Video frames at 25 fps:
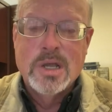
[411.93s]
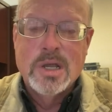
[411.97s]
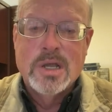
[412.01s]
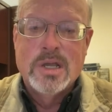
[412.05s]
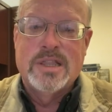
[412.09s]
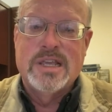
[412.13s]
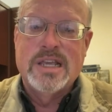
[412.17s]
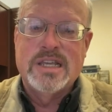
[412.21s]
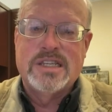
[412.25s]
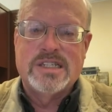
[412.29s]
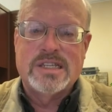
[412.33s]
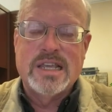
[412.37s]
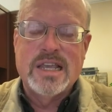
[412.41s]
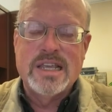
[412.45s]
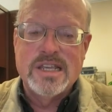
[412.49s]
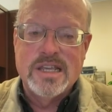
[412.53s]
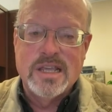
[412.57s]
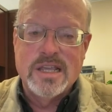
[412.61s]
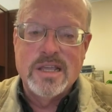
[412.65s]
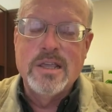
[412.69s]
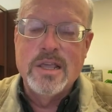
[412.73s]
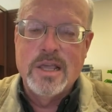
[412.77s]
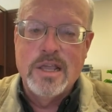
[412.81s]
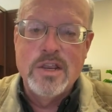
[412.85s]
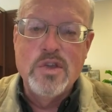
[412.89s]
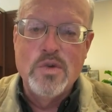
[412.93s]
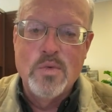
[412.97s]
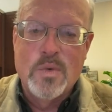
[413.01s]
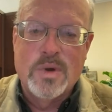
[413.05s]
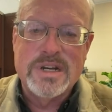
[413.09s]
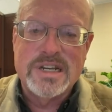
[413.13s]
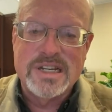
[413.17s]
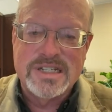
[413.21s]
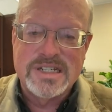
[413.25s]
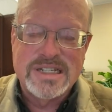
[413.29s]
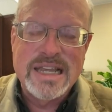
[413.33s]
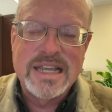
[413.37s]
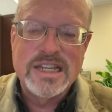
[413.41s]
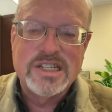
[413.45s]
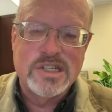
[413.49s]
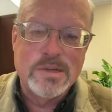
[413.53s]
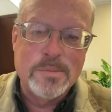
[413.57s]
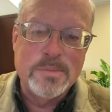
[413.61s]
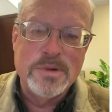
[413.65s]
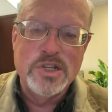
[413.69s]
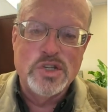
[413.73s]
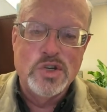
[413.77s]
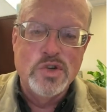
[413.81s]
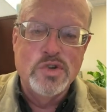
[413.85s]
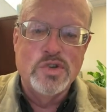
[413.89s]
they say you want to say
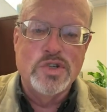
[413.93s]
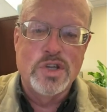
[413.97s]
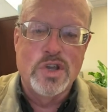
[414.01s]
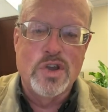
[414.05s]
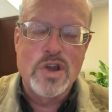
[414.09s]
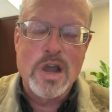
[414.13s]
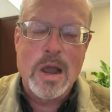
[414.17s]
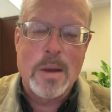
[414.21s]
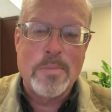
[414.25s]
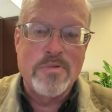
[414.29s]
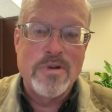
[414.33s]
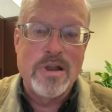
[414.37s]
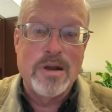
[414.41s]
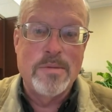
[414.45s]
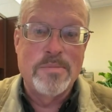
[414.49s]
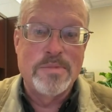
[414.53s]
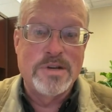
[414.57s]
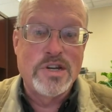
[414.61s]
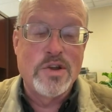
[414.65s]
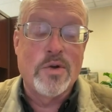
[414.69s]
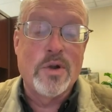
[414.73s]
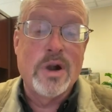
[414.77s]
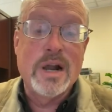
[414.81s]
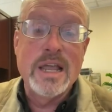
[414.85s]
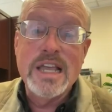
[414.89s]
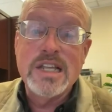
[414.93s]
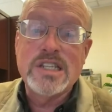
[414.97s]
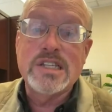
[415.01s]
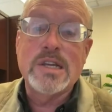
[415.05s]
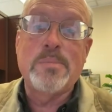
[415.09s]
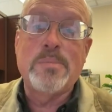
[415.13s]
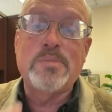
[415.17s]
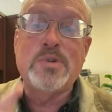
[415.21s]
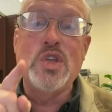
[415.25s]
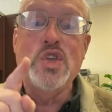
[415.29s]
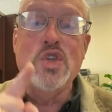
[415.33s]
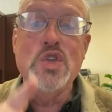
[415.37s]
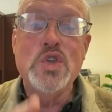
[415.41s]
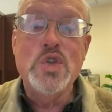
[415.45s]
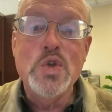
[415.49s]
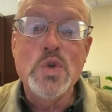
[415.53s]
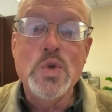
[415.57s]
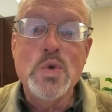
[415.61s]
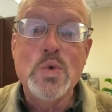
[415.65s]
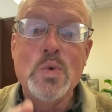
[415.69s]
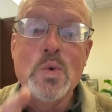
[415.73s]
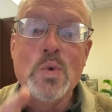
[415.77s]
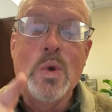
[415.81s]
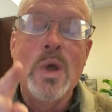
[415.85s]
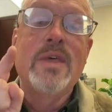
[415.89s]
somebody's using your copyrighted material, it's up to
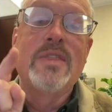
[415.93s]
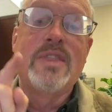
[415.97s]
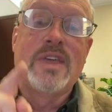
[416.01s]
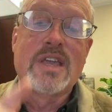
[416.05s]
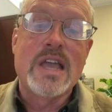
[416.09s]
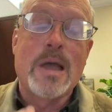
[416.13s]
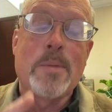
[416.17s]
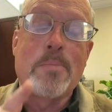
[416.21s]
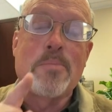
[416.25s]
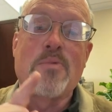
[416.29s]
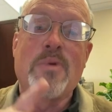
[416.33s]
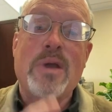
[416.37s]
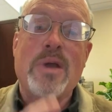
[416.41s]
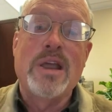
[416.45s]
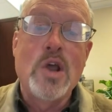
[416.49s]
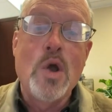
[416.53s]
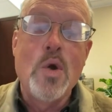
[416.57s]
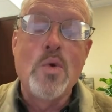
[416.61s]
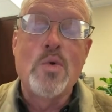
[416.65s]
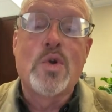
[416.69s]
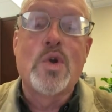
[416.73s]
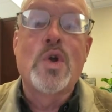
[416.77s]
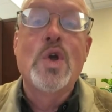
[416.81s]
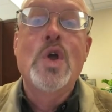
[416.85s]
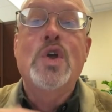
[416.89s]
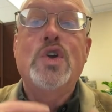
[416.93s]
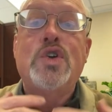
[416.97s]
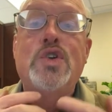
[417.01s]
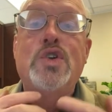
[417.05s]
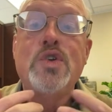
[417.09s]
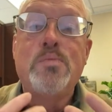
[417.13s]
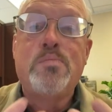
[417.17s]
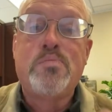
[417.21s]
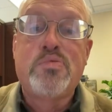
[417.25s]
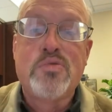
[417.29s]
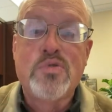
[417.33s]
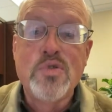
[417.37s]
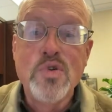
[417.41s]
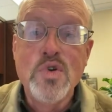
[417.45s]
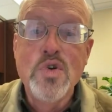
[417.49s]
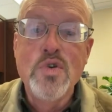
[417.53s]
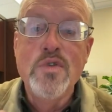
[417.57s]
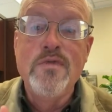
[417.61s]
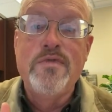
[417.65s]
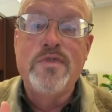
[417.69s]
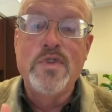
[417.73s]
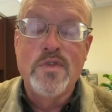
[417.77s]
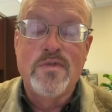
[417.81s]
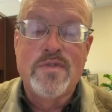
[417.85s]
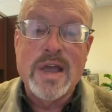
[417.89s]
you, the copyright owner, to
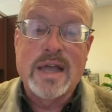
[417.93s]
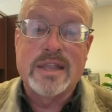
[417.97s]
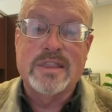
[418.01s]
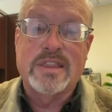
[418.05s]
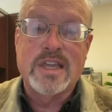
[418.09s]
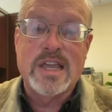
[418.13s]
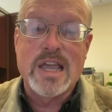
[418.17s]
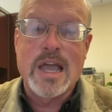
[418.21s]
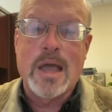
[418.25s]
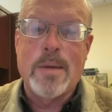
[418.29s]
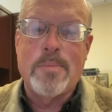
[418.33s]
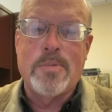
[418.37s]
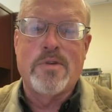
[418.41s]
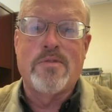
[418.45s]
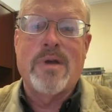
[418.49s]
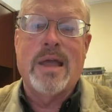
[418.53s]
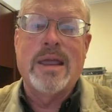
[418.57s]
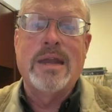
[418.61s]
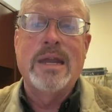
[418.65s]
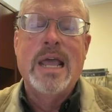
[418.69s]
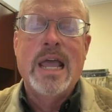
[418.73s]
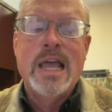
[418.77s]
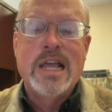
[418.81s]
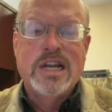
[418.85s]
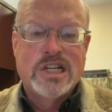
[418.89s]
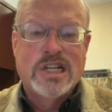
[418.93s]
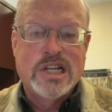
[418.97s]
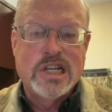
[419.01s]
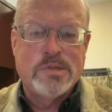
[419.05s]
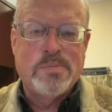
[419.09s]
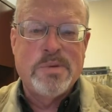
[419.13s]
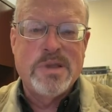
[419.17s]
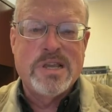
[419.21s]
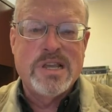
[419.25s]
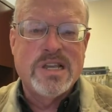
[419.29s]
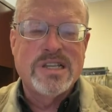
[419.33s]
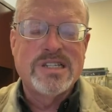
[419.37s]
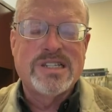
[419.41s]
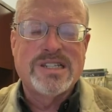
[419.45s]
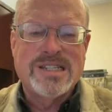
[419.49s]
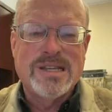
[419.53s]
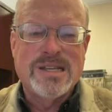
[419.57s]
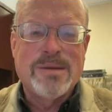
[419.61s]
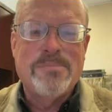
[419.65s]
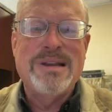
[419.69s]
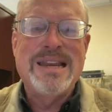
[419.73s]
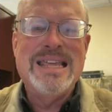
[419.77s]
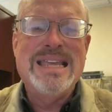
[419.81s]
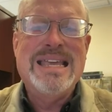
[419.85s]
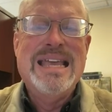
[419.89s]
prove you've got the copyright. Just because
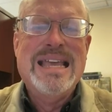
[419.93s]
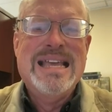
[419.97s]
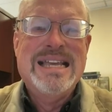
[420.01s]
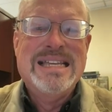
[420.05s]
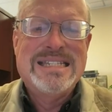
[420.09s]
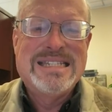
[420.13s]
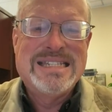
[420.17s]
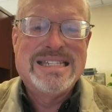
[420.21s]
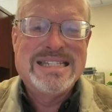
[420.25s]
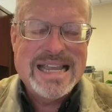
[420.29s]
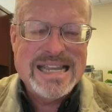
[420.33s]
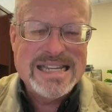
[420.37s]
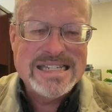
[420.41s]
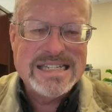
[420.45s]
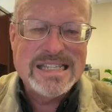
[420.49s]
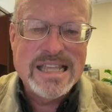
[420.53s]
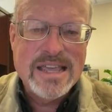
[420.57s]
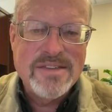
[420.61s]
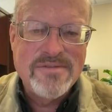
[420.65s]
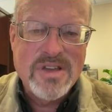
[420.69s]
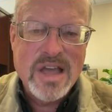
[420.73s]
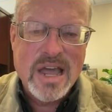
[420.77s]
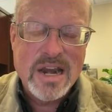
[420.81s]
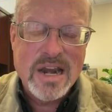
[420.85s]
somebody says they've got